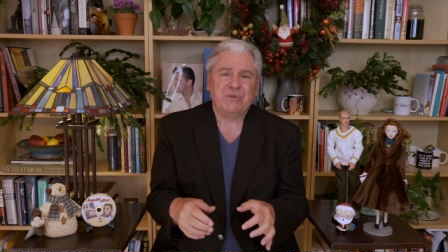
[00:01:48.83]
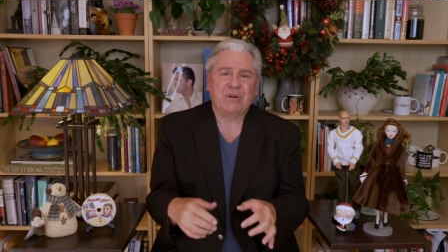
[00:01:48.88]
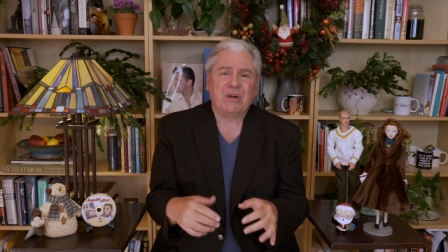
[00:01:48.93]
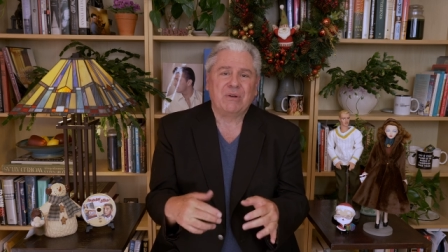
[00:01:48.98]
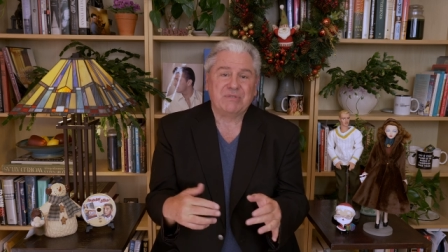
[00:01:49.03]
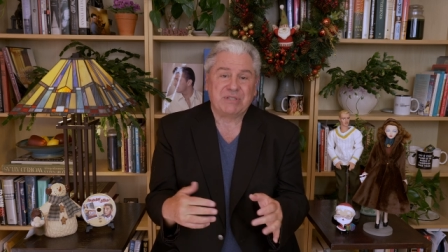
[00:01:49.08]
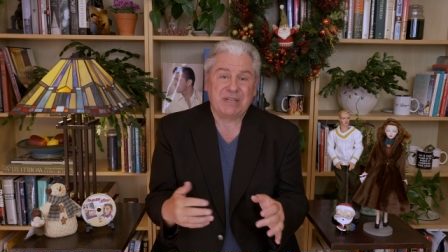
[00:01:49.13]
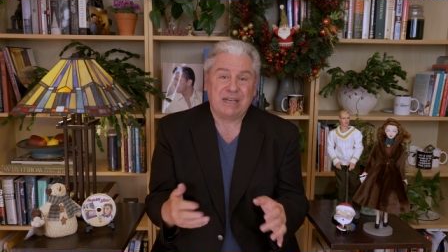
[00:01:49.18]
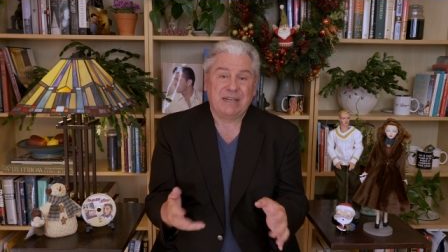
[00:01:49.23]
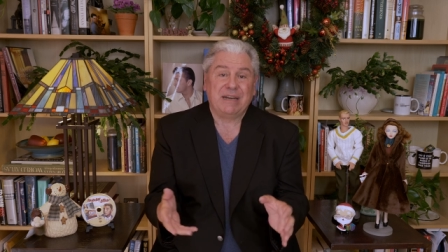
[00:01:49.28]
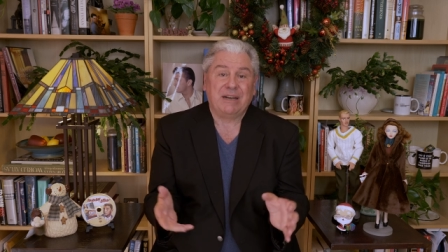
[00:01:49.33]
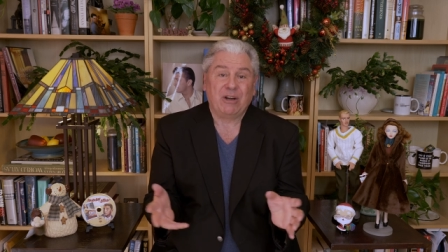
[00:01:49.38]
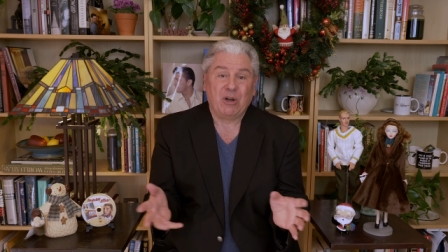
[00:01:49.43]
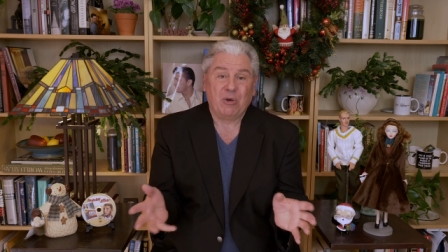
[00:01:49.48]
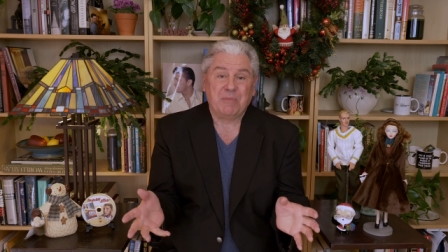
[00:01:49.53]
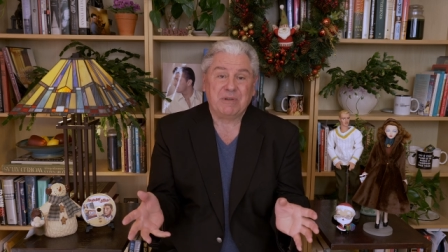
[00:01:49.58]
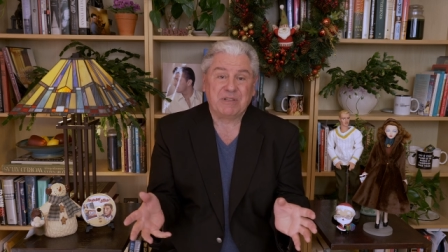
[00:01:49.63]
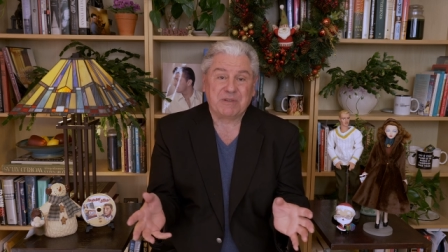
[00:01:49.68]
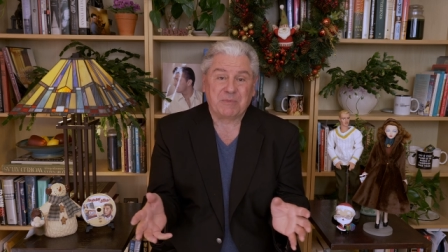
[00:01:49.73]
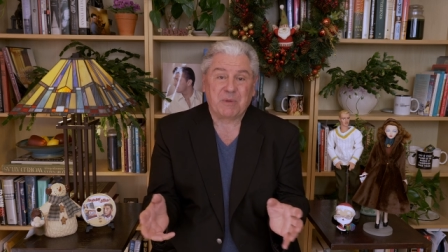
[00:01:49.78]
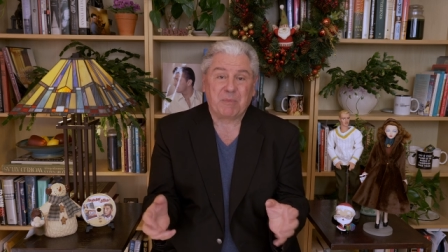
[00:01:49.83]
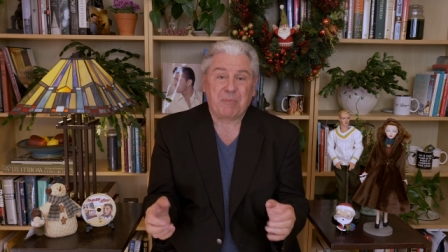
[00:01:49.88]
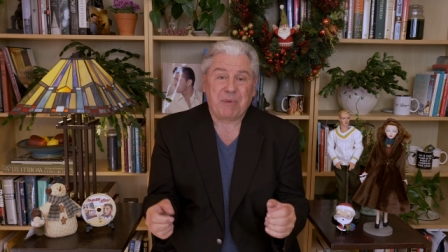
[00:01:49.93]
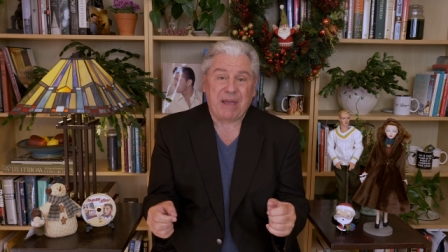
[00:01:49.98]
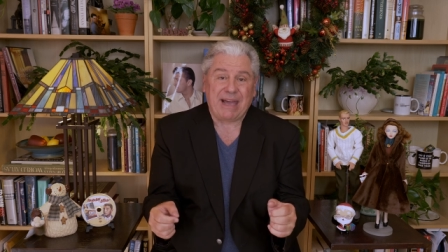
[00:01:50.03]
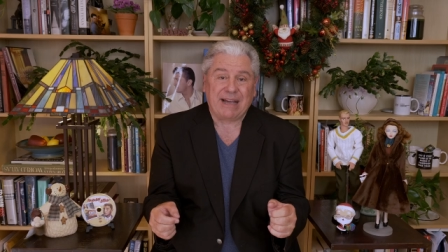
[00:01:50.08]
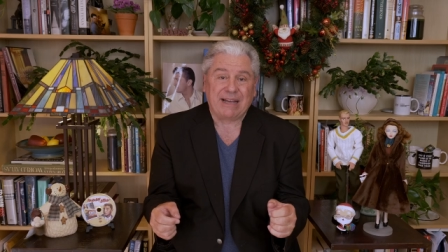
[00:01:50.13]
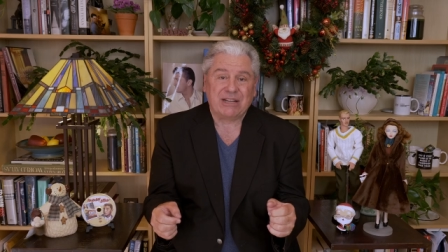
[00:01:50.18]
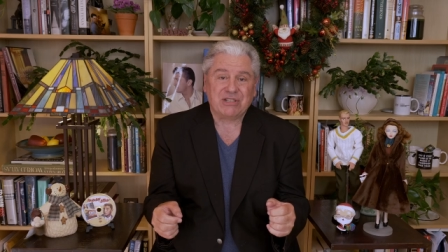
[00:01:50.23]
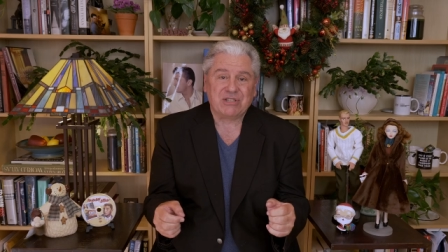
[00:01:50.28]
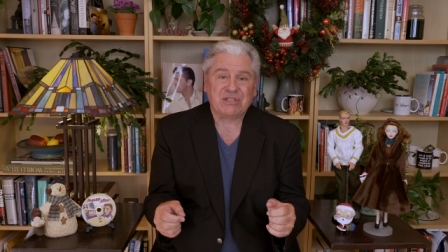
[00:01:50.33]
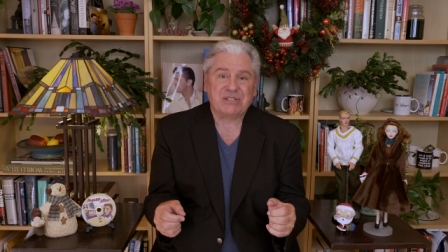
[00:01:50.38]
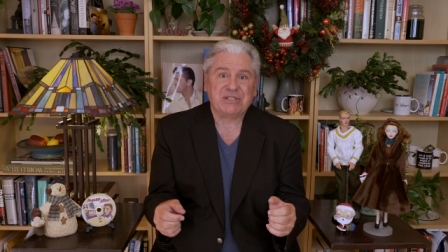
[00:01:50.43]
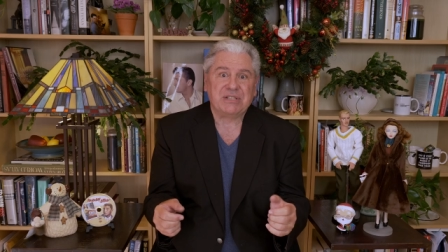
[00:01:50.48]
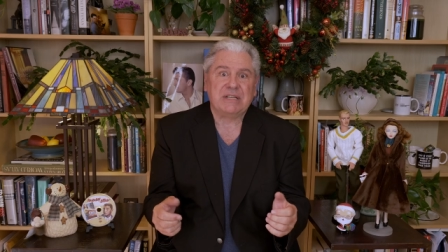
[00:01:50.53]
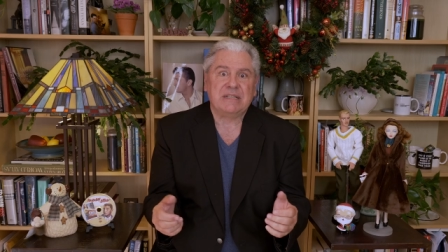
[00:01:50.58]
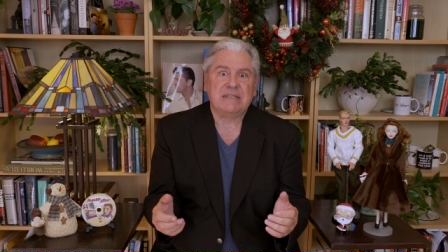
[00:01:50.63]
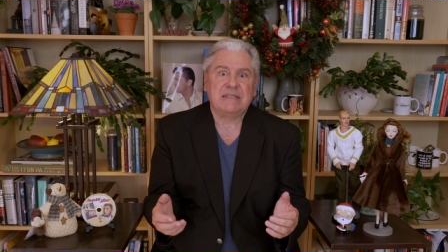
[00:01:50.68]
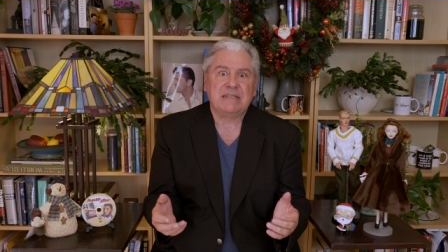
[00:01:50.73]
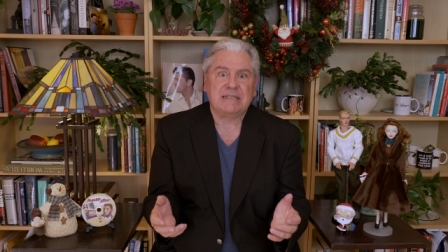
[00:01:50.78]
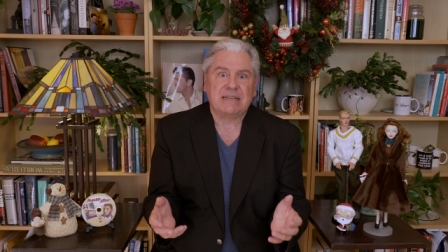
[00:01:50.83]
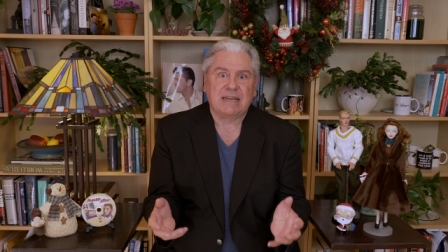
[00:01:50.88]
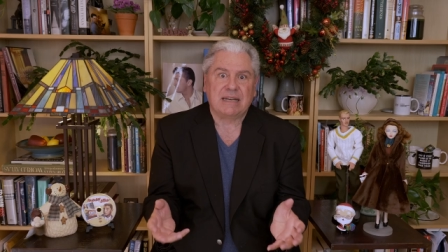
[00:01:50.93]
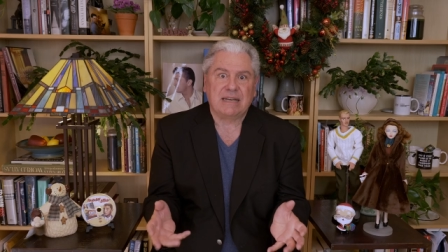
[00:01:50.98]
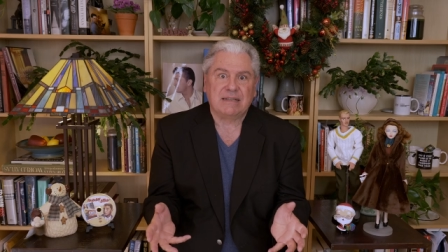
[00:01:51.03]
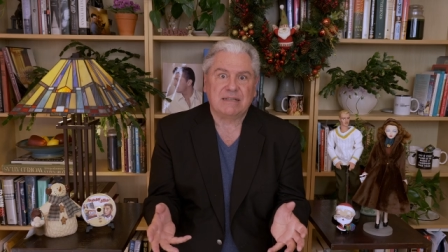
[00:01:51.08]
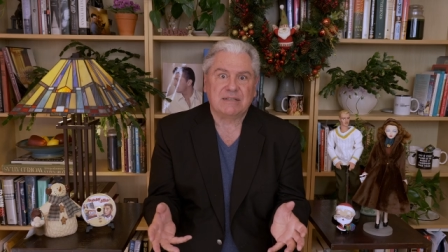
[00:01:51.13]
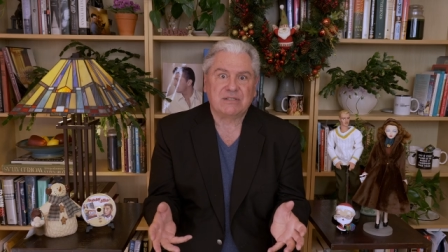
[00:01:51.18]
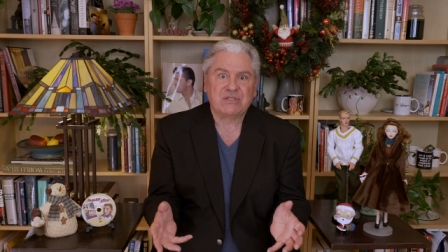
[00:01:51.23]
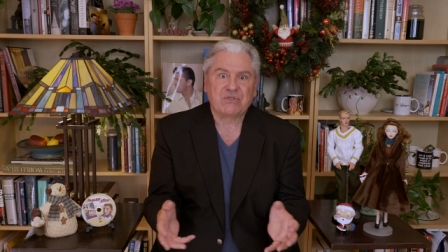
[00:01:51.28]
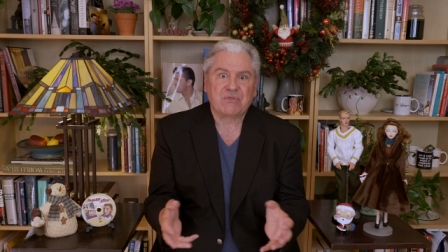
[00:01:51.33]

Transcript: goes in and opens up the package and sees he's getting this